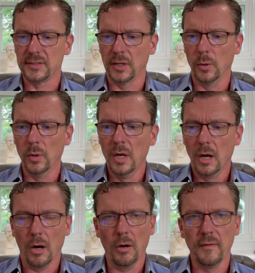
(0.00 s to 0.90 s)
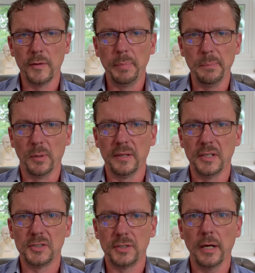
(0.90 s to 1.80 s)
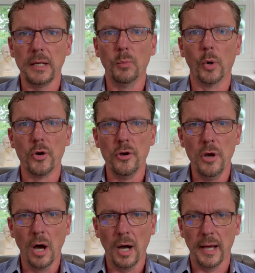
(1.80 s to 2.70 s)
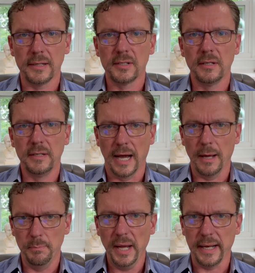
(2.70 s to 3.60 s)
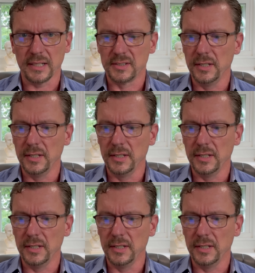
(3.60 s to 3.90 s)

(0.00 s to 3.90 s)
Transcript: So all of the people in this study were not diabetics.